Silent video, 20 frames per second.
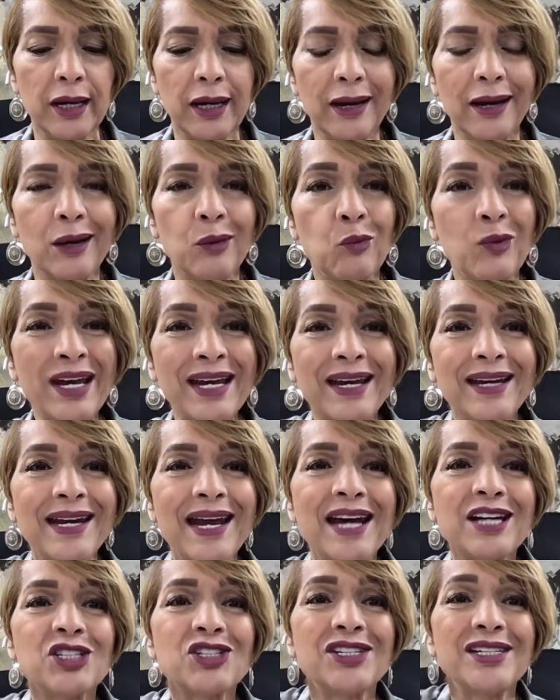And we can
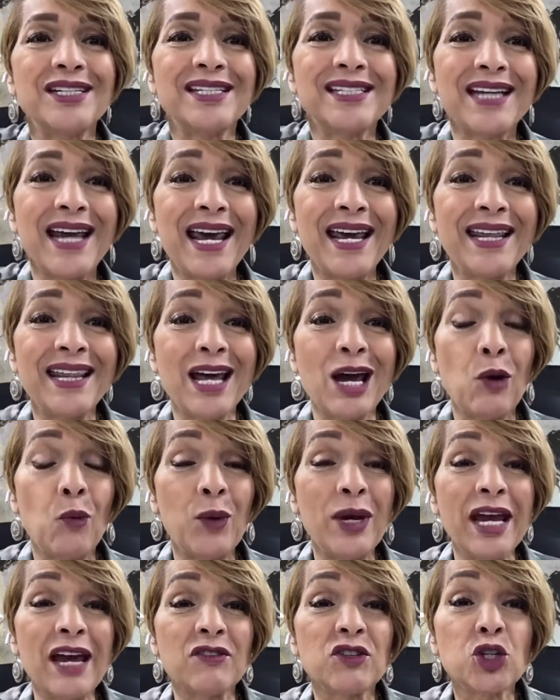actually say that
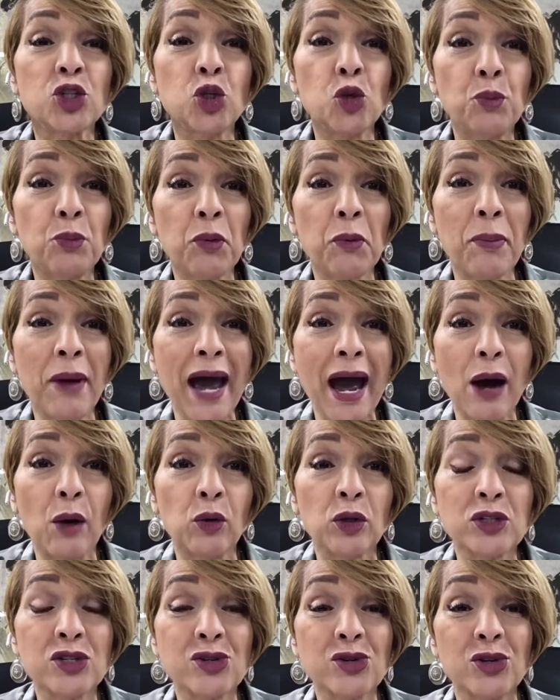we have
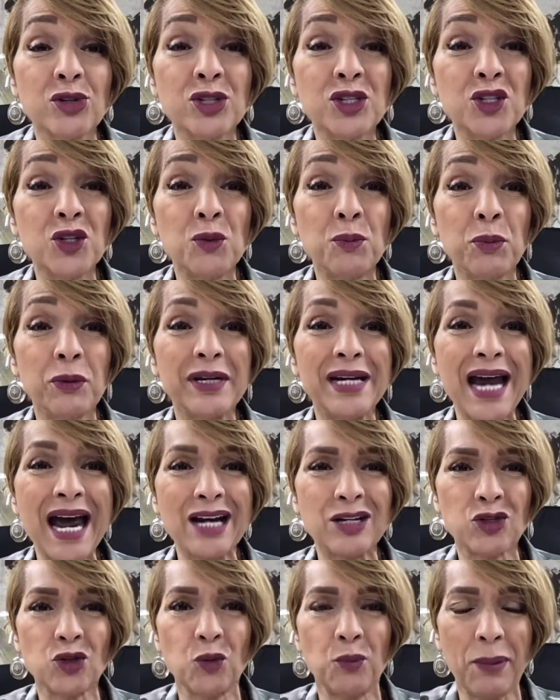superpowers or
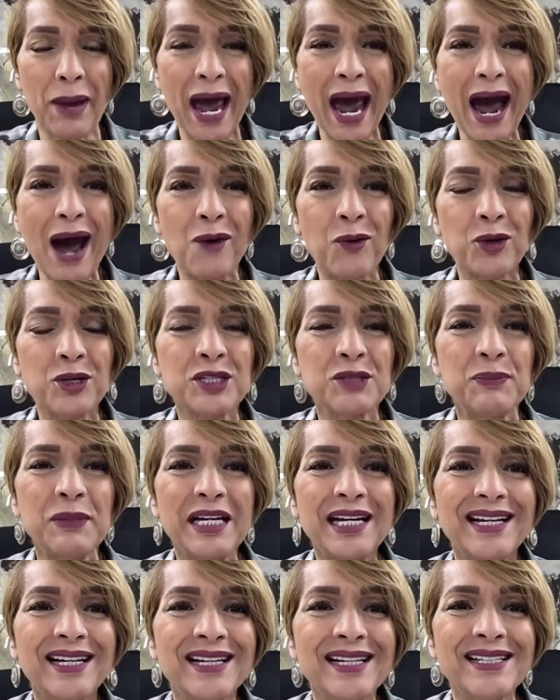supernatural powers
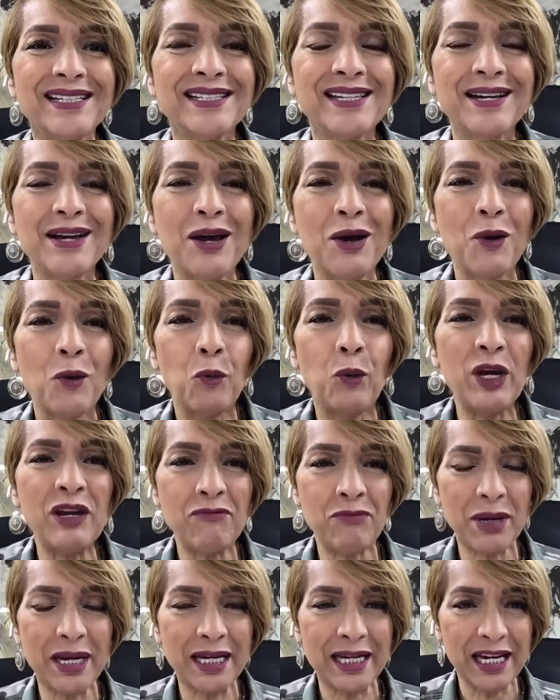because we've
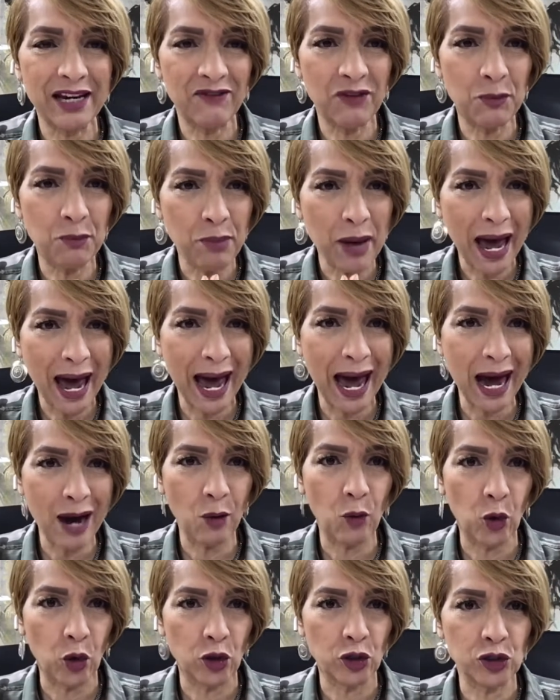been given
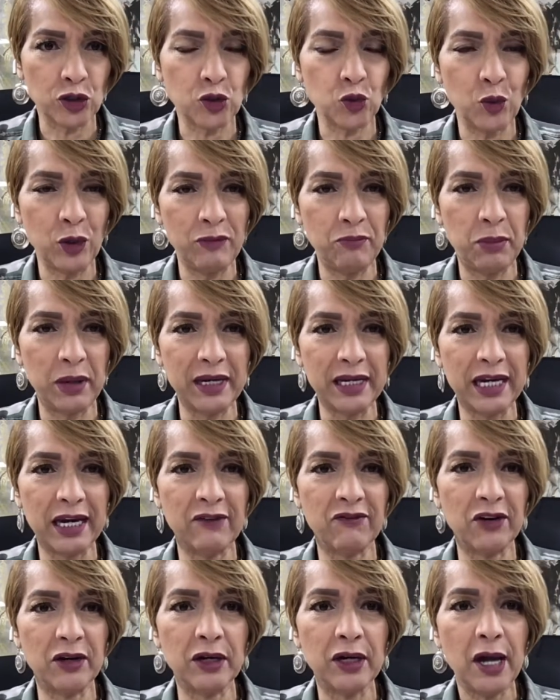powers. We've been
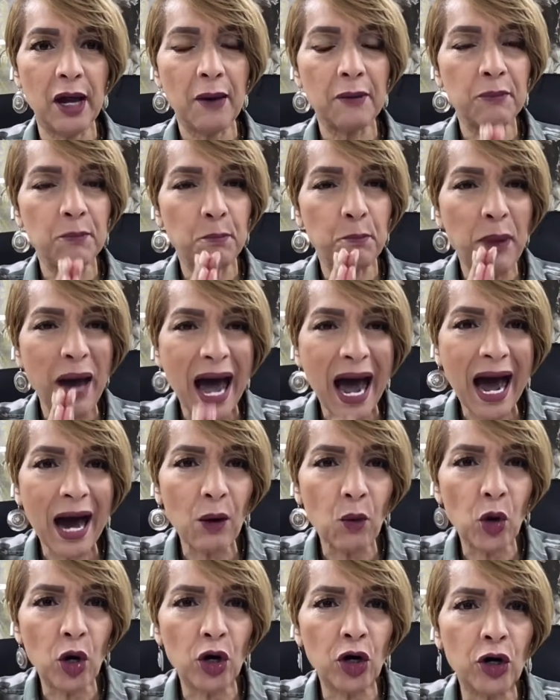given
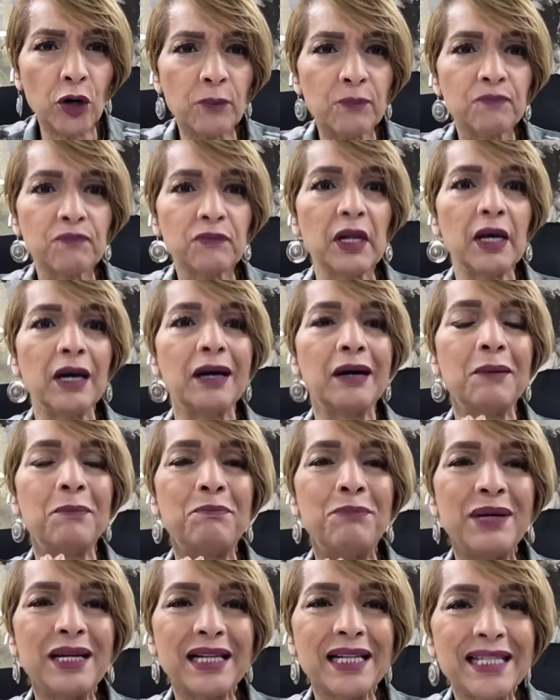power,
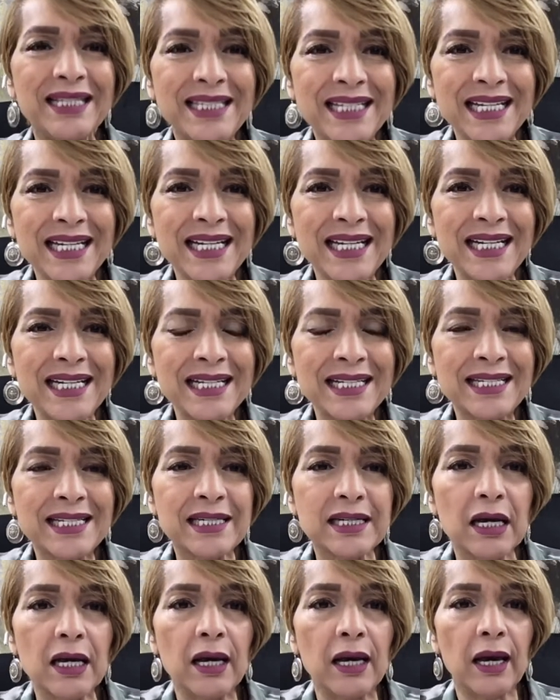abilities,
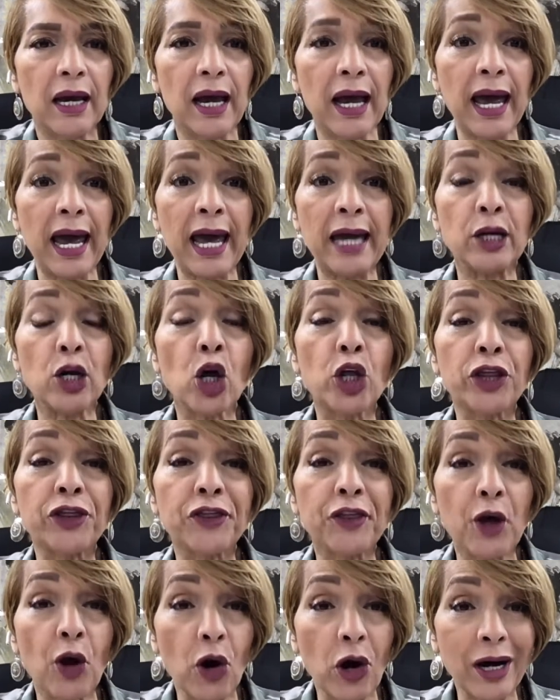and
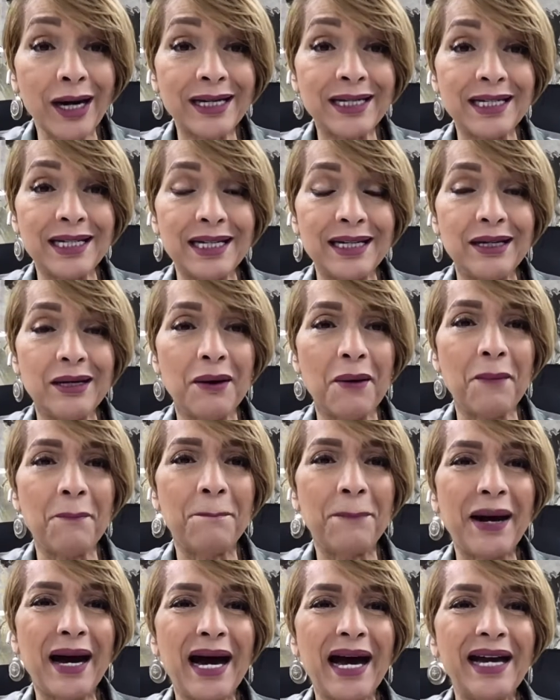authority
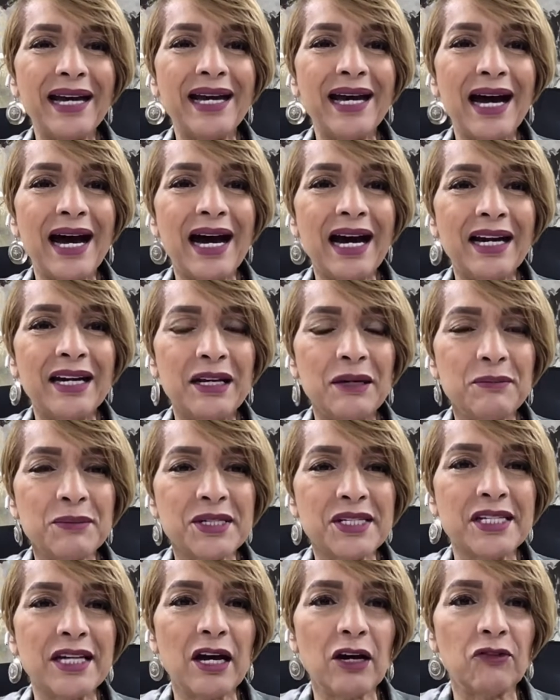by God
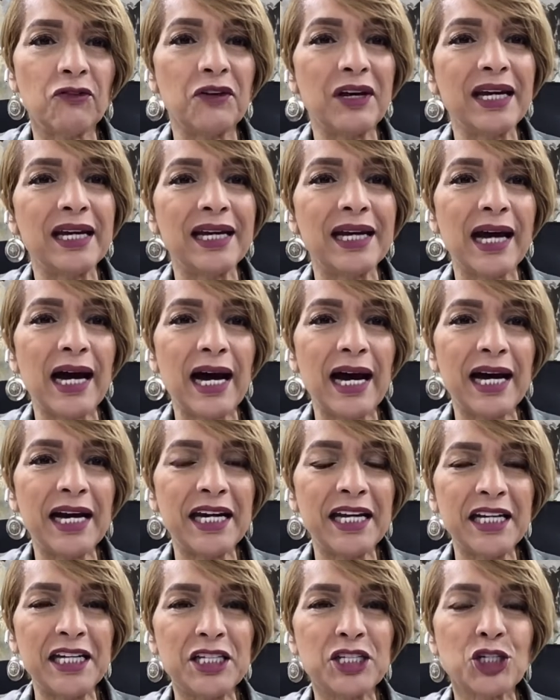Himself. And God
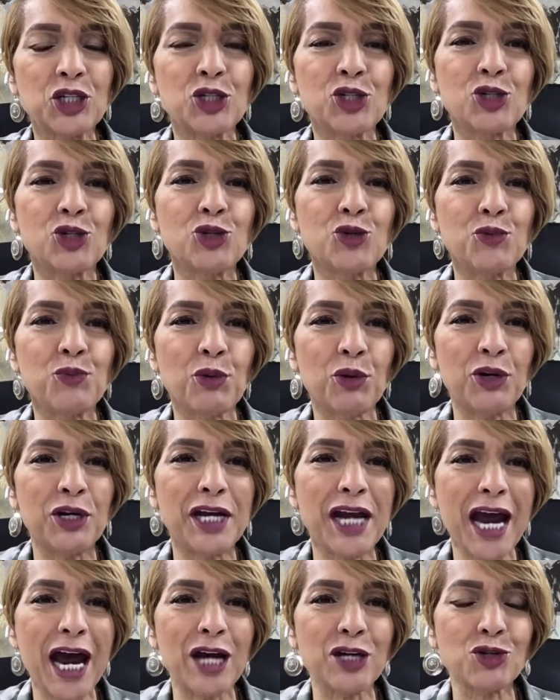is a
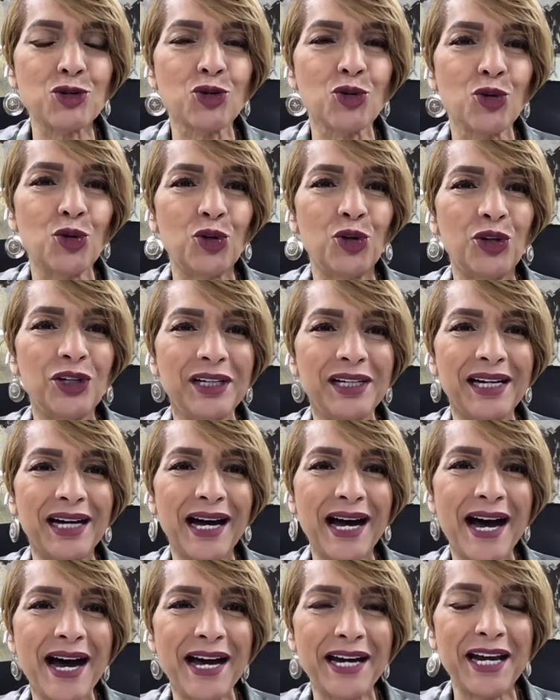supernatural
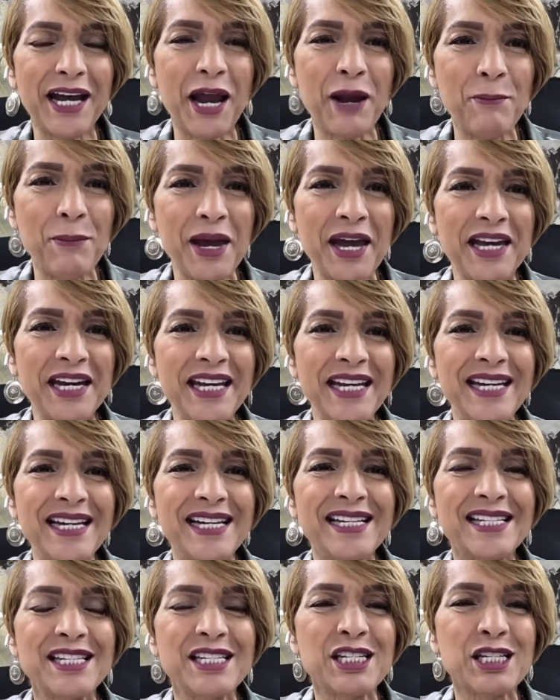God. Amen. He
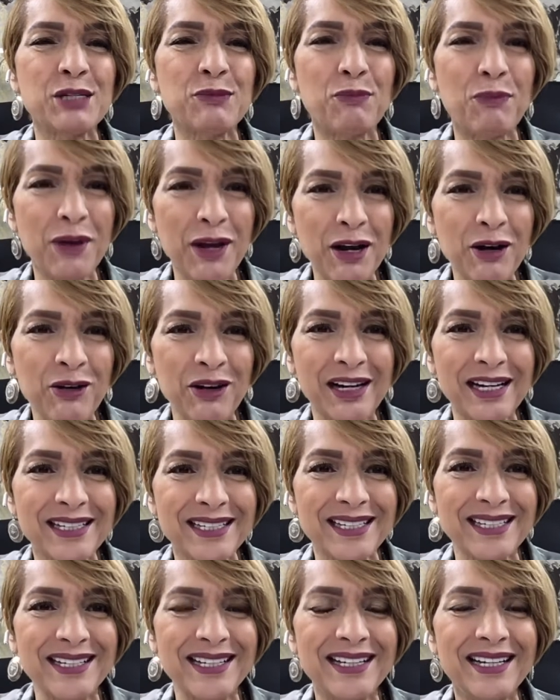is spirit.
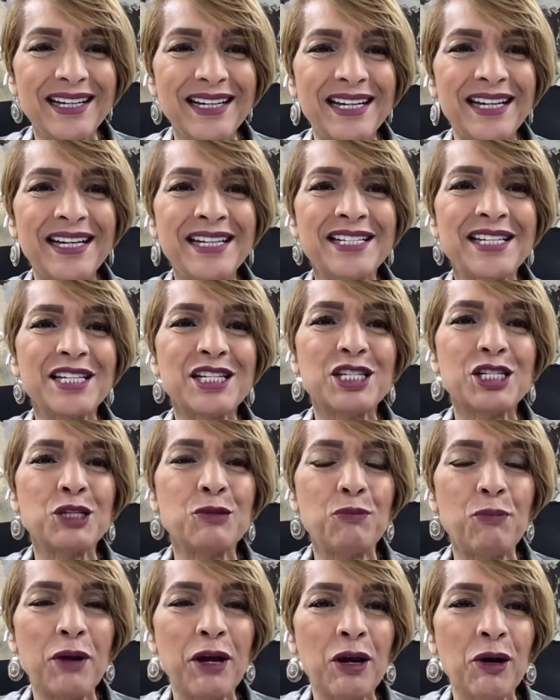He's a
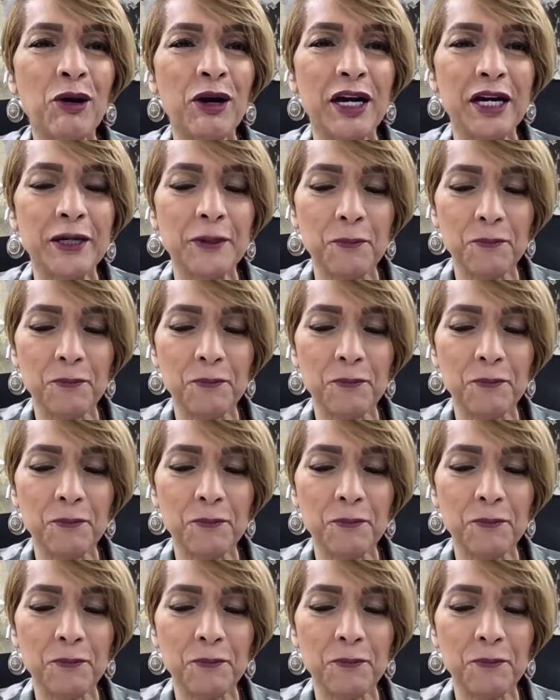spirit.